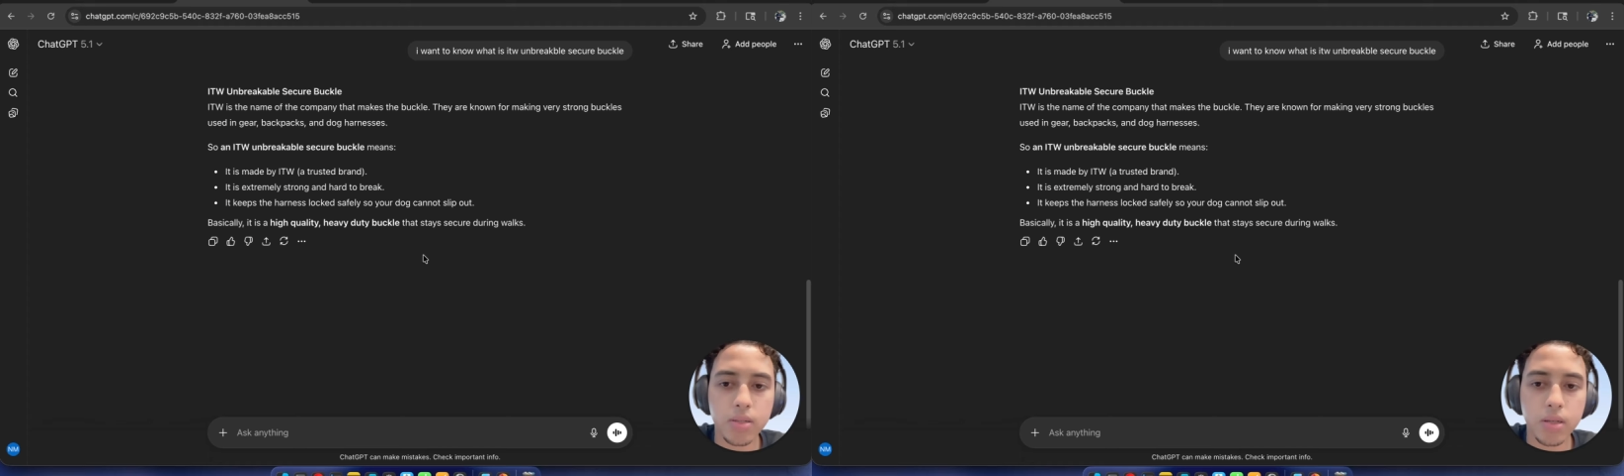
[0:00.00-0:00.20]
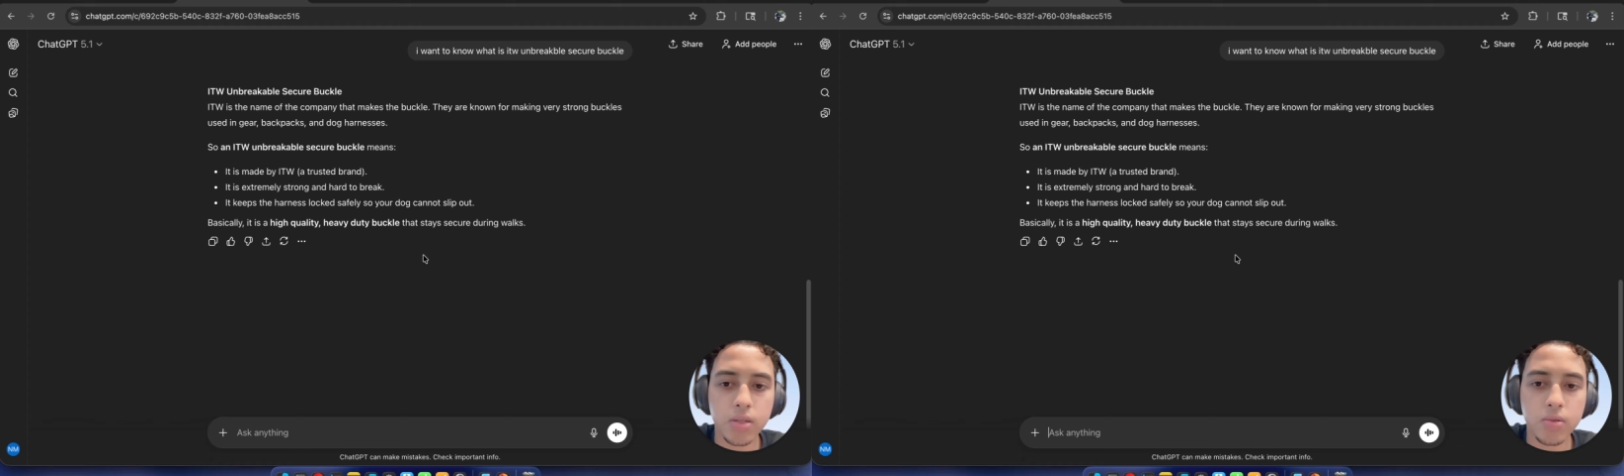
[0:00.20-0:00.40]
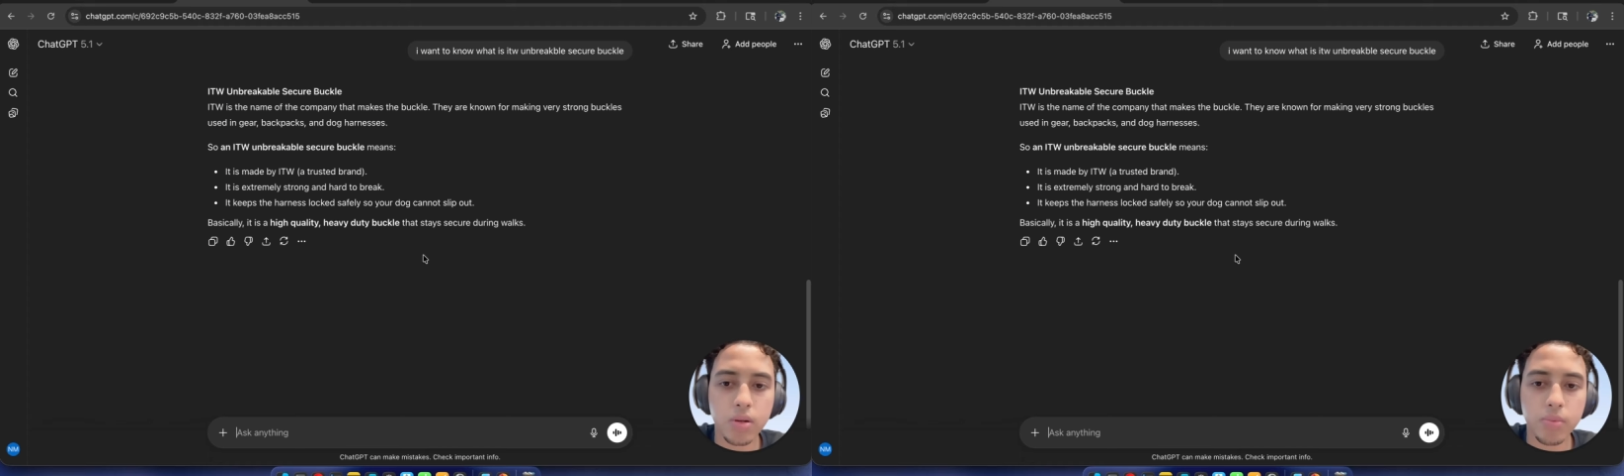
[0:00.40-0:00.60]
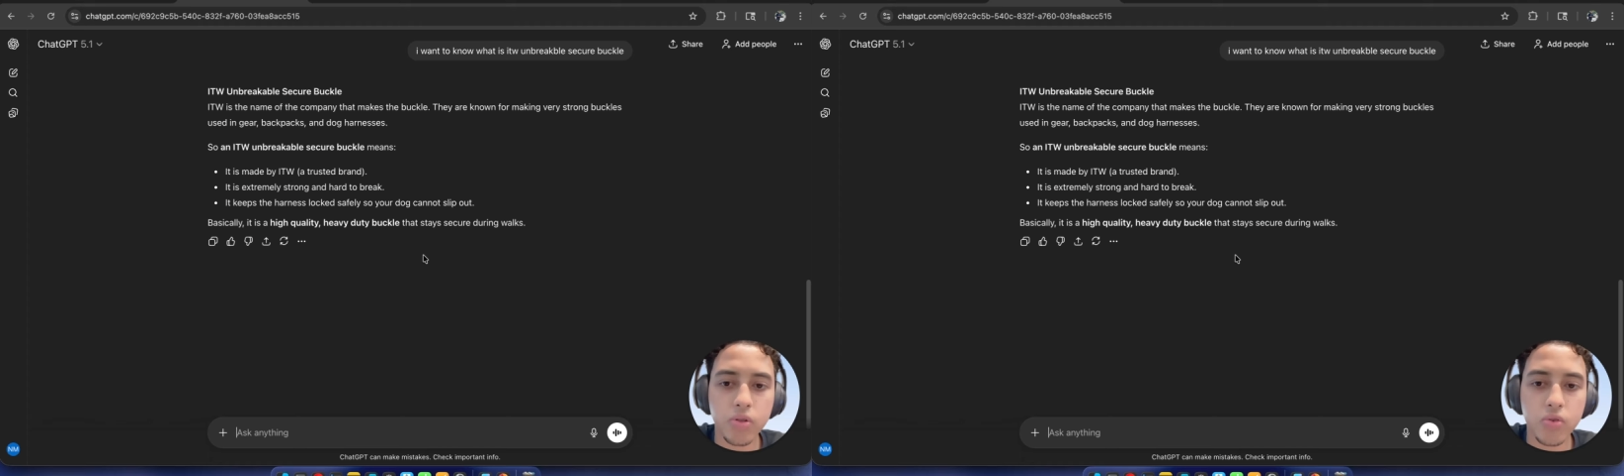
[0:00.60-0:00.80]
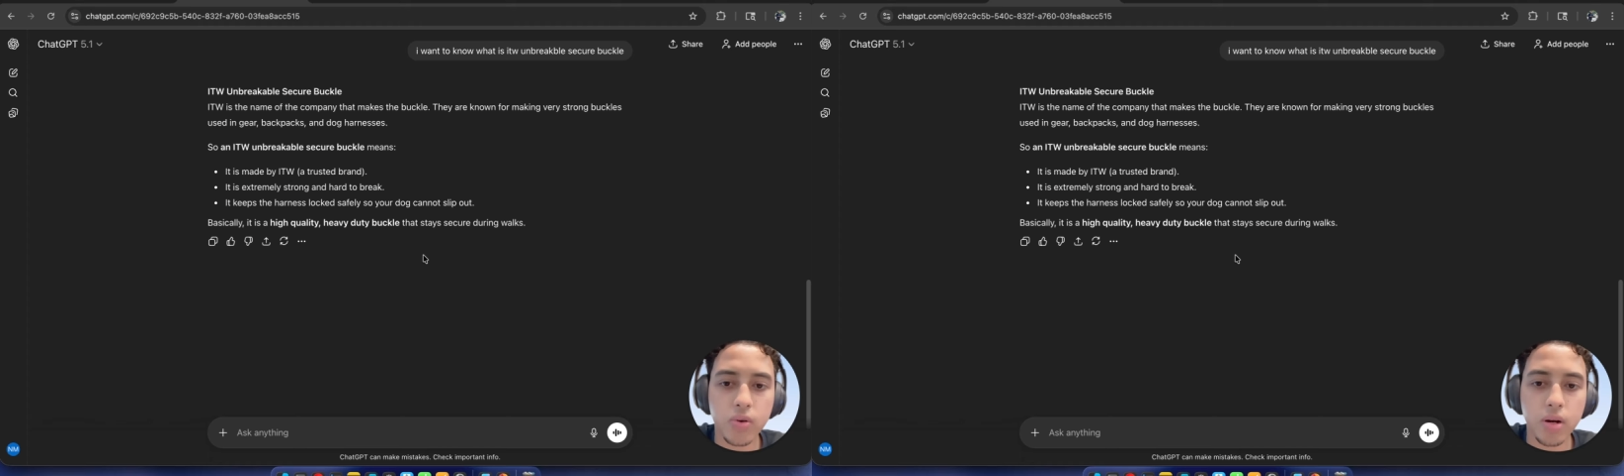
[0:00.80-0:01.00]
extremely
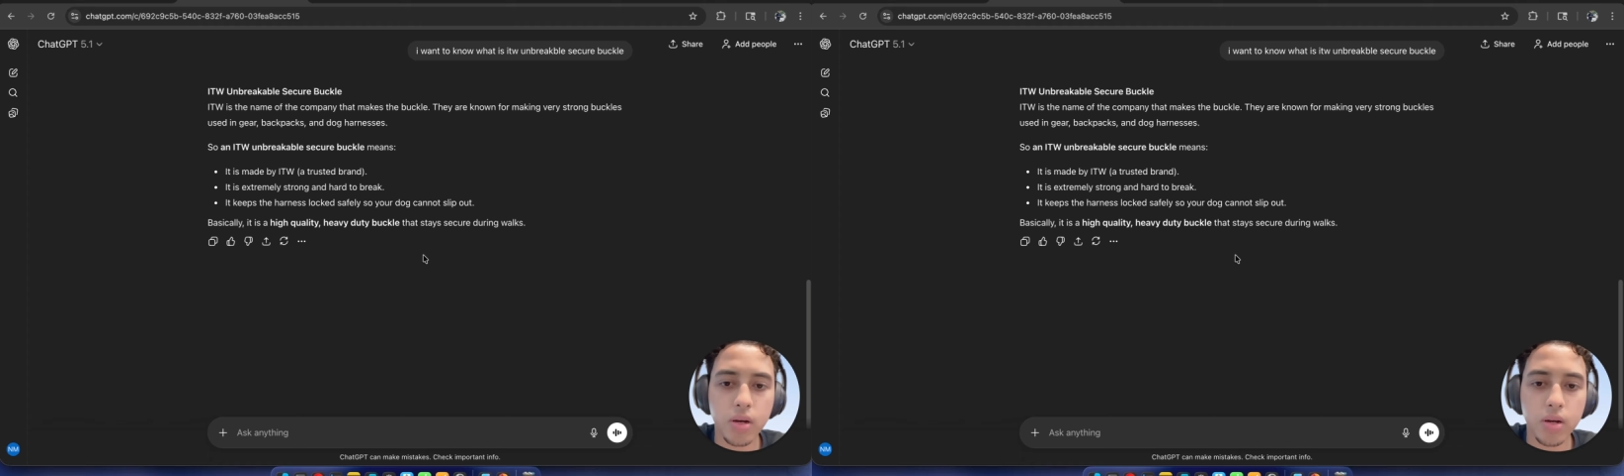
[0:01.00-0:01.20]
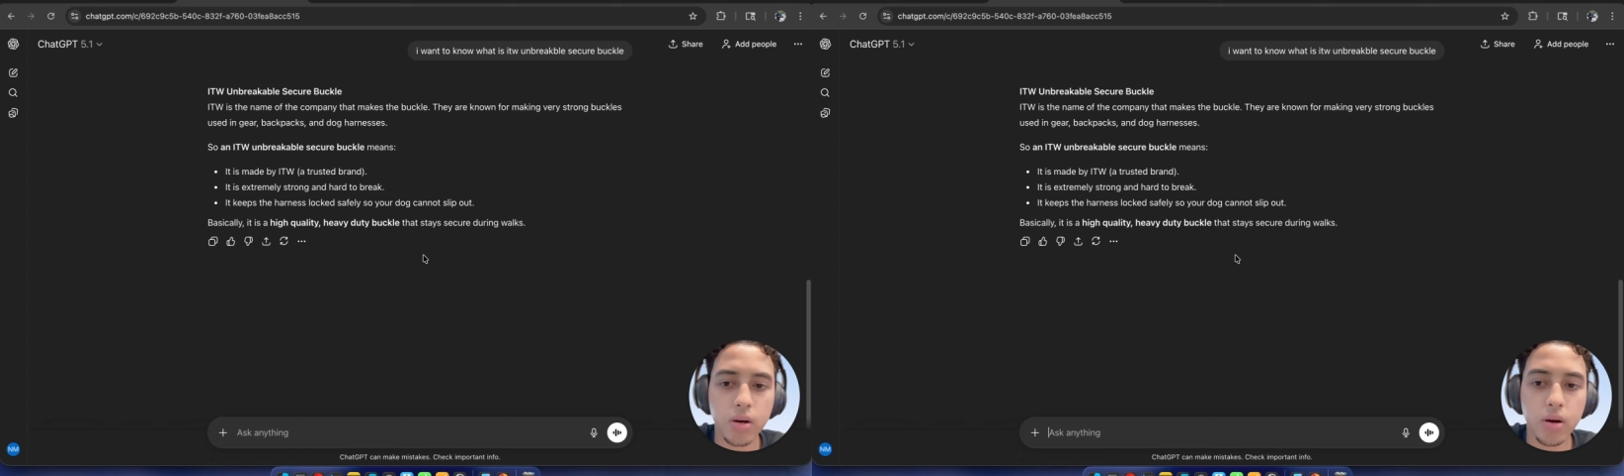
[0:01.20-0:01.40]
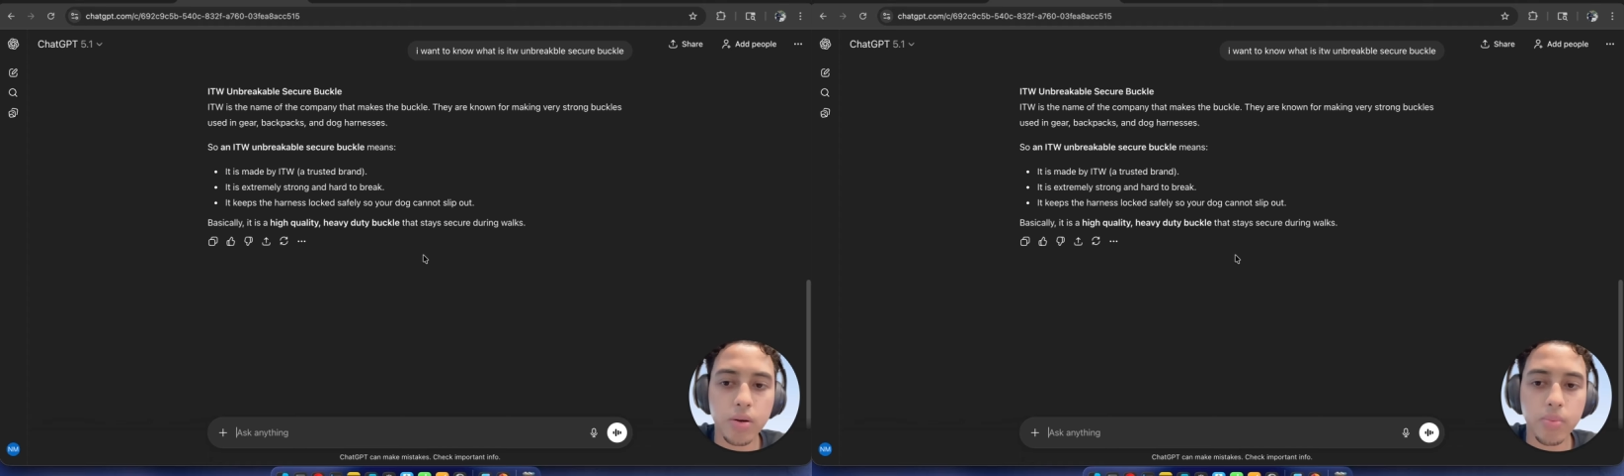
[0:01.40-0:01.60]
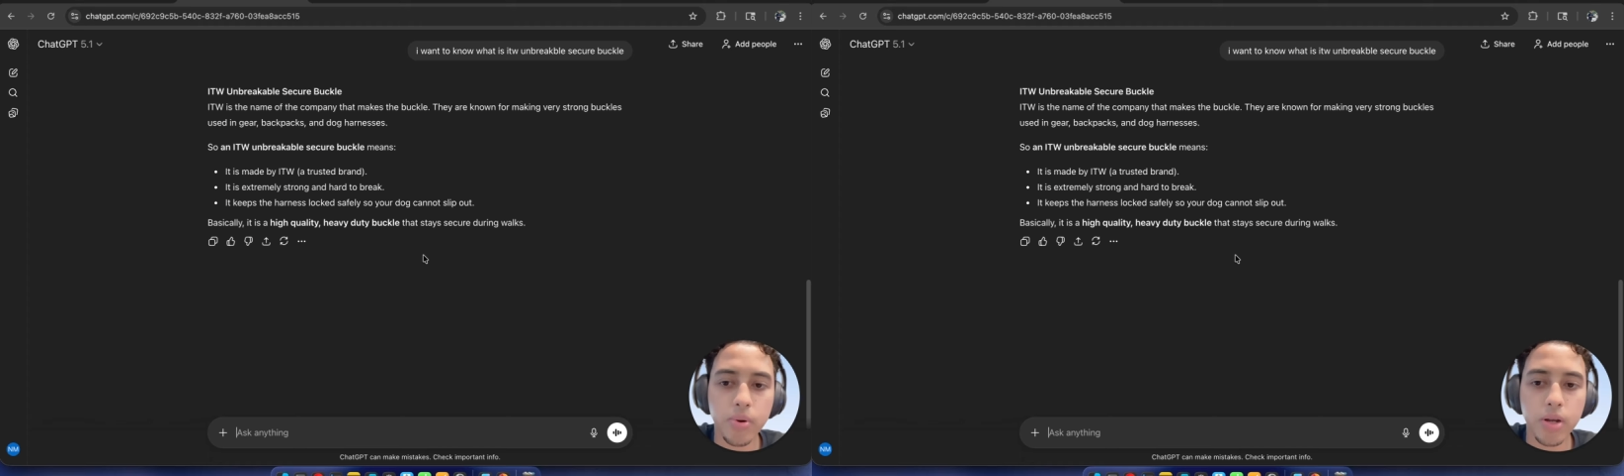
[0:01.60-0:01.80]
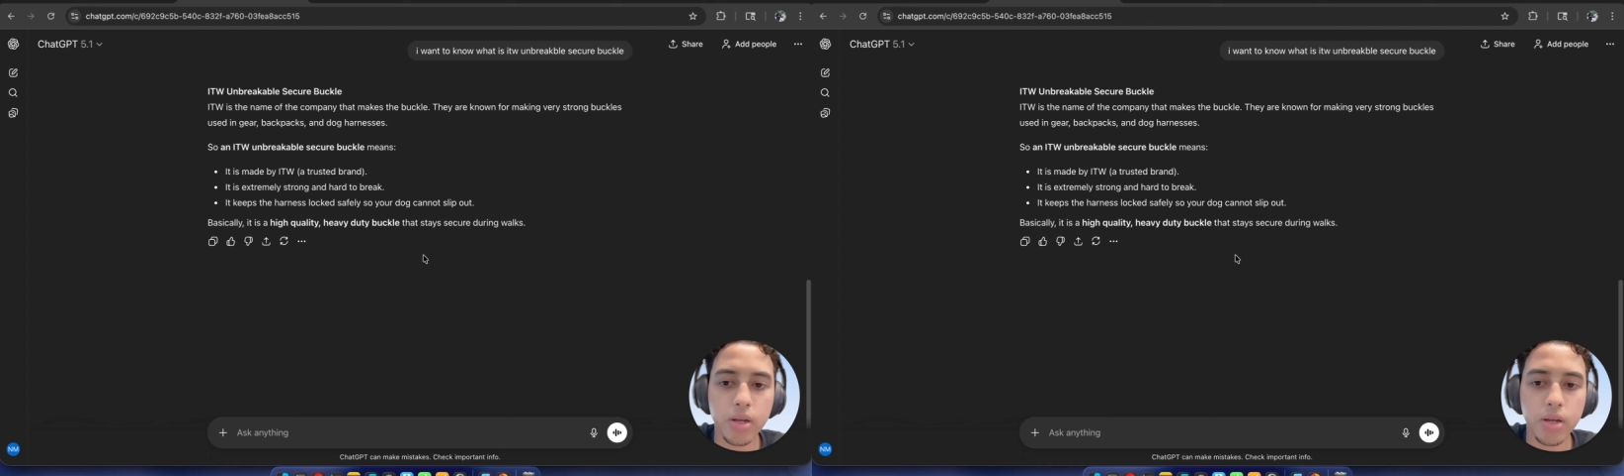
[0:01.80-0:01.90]
strong and hard to break,